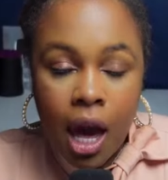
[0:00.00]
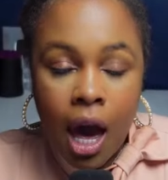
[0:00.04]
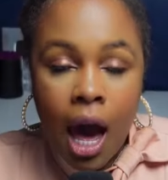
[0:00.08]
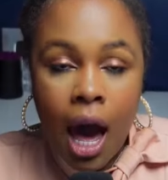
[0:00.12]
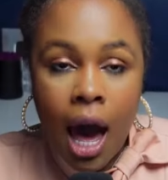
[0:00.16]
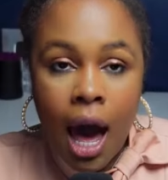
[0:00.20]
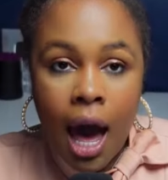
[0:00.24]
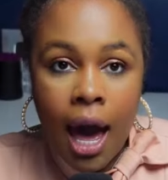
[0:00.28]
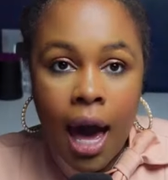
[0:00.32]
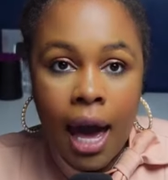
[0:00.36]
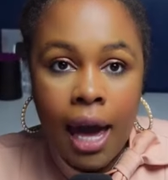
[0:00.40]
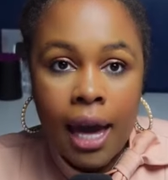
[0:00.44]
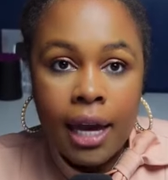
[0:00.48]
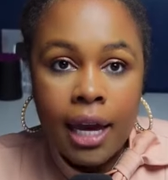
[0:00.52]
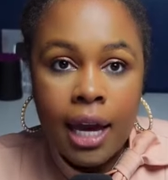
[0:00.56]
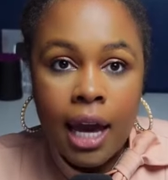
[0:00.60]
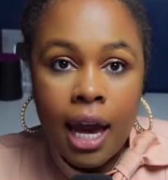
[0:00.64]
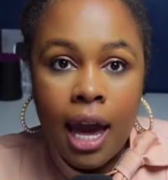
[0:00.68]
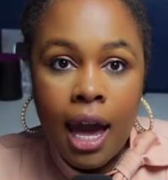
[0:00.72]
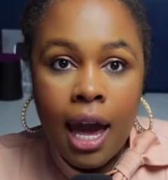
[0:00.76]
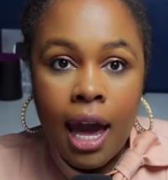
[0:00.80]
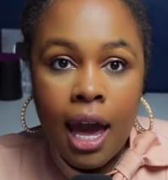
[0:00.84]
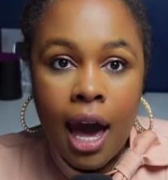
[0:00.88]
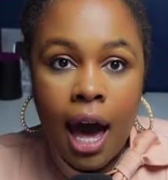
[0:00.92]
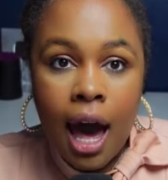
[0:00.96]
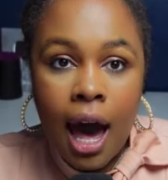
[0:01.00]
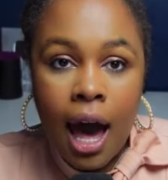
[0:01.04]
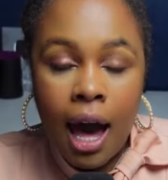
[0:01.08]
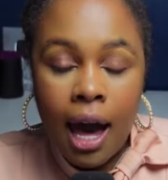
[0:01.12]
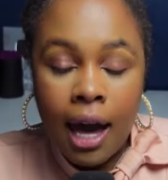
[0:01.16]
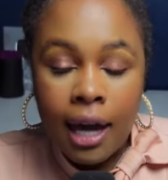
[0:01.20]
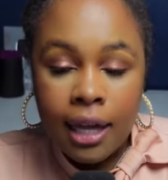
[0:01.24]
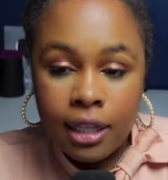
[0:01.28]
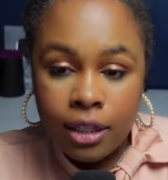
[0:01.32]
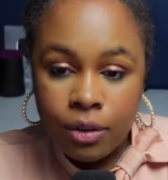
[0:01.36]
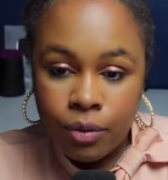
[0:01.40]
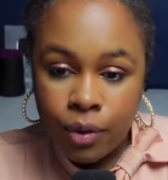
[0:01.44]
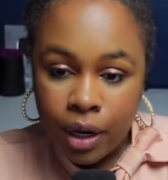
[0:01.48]
I
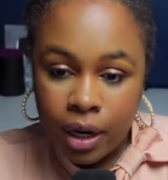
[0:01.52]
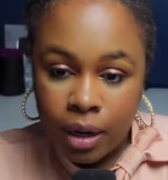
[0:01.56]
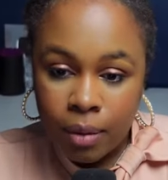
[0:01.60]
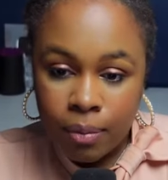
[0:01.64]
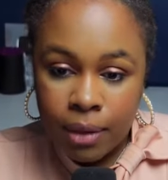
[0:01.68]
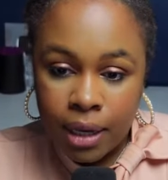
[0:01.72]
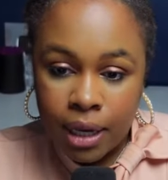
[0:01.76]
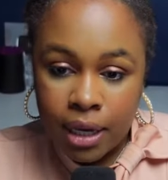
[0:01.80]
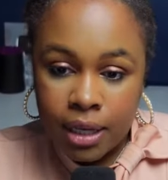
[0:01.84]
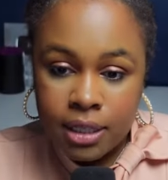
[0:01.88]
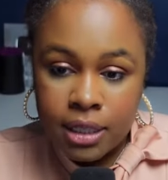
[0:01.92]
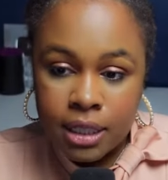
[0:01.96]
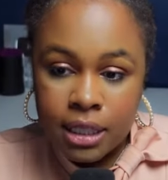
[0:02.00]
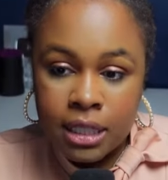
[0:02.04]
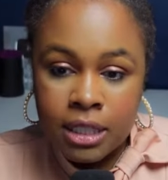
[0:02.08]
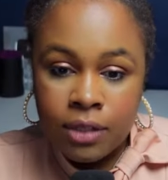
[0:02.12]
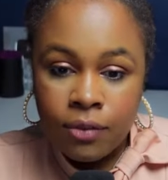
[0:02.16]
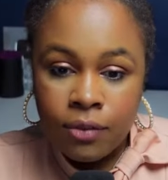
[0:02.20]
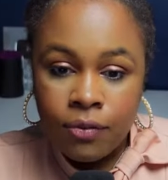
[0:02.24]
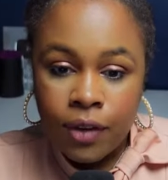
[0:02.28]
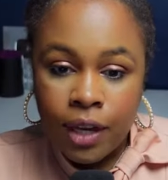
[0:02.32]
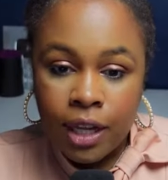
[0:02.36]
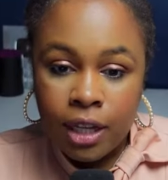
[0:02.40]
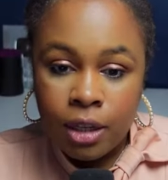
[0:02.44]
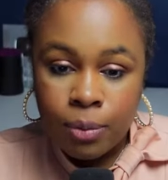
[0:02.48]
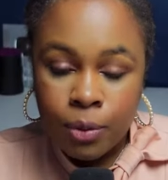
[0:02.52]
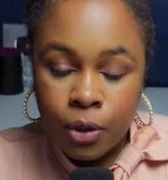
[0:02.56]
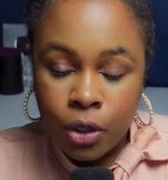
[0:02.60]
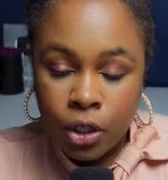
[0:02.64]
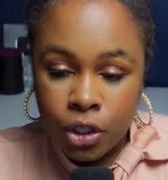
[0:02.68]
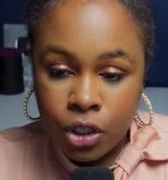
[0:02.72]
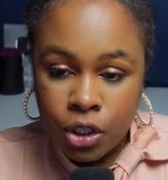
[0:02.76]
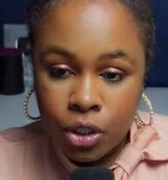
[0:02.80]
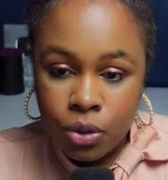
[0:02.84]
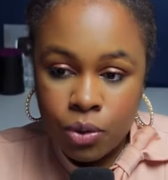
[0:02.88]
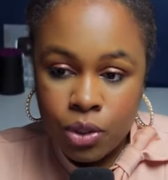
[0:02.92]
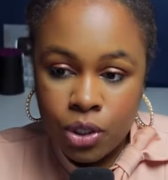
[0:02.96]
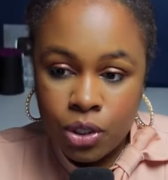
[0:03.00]
highly recommend it's available on
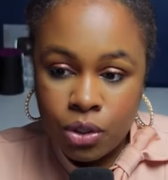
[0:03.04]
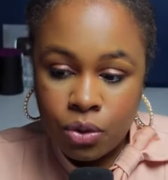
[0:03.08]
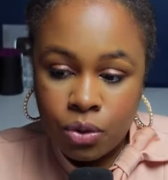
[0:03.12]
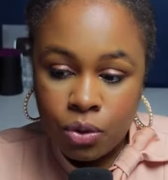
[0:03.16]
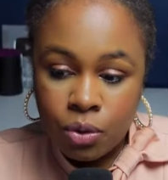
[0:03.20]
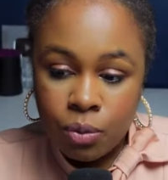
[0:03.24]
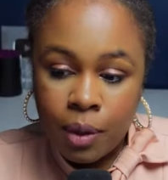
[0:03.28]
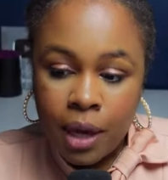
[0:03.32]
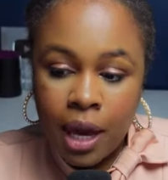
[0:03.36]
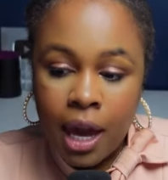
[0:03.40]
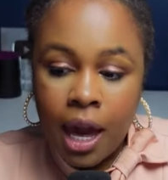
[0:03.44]
YouTube.